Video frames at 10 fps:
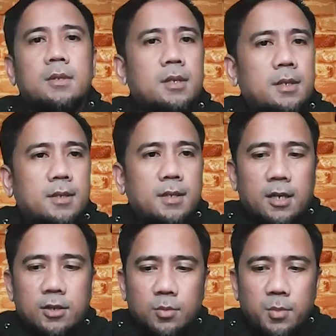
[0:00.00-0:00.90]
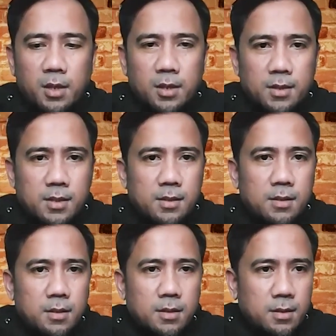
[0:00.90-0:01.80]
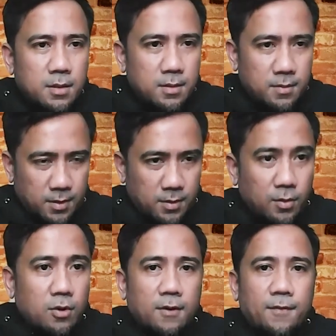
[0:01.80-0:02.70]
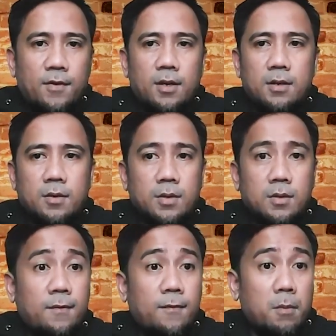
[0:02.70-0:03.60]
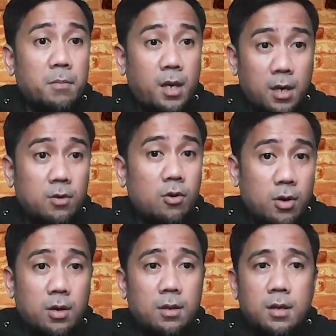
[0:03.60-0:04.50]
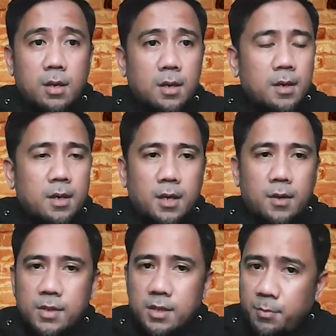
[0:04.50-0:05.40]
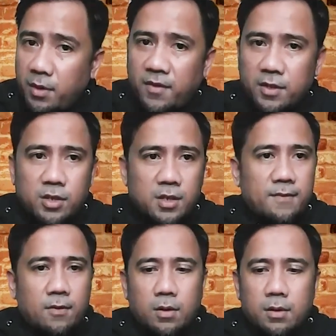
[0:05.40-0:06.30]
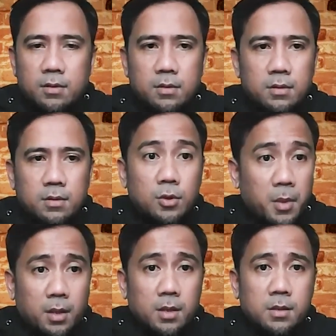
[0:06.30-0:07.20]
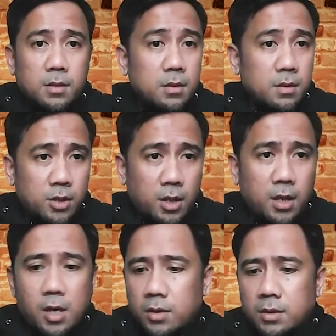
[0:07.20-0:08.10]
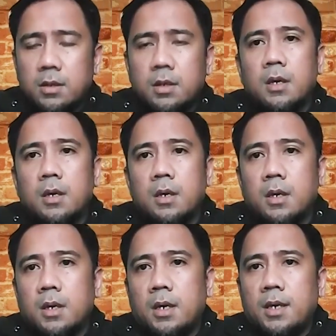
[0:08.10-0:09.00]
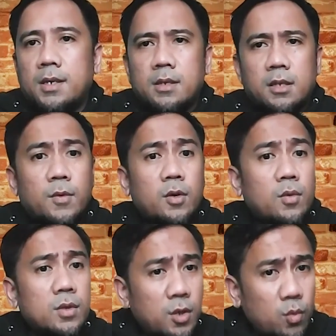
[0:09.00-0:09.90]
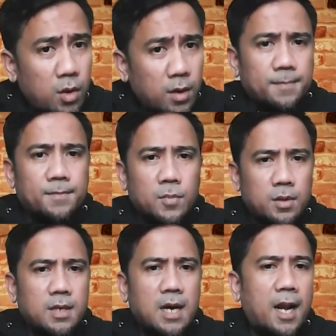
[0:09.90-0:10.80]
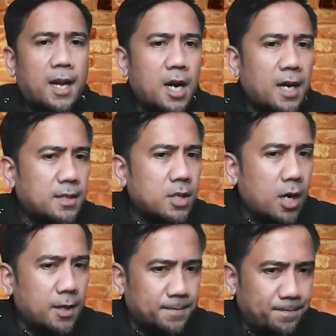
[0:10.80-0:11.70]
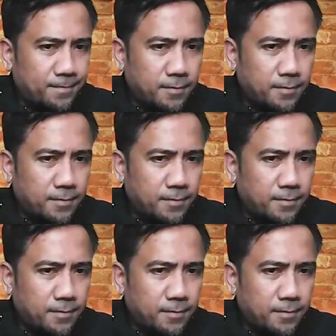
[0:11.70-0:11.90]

Yeah, and Dominguez was so confident also. From here on, it was this perfect chess for Dominguez. Check it out. He started with rook c1. Alec Heinz gone.